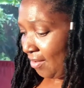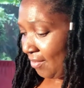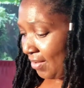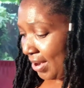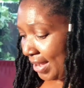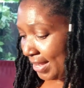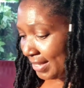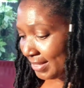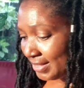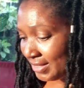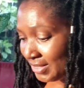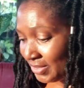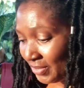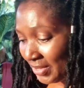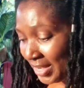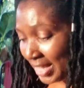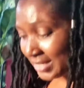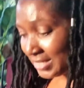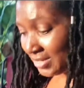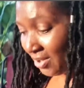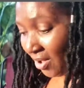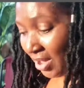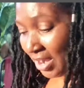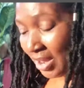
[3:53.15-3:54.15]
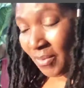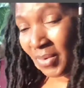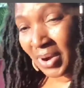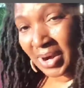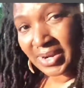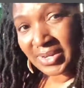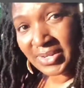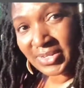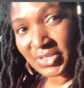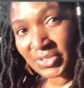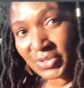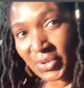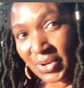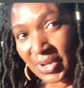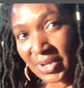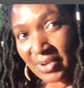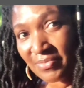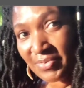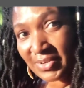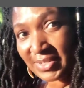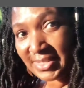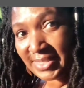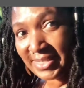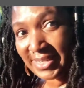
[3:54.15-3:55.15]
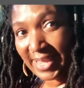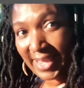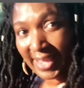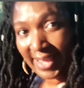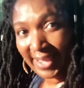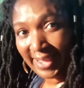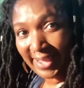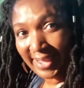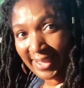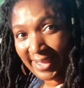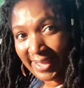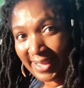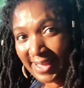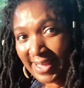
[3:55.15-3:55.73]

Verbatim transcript: All right, so that's all I wanted to show you for today.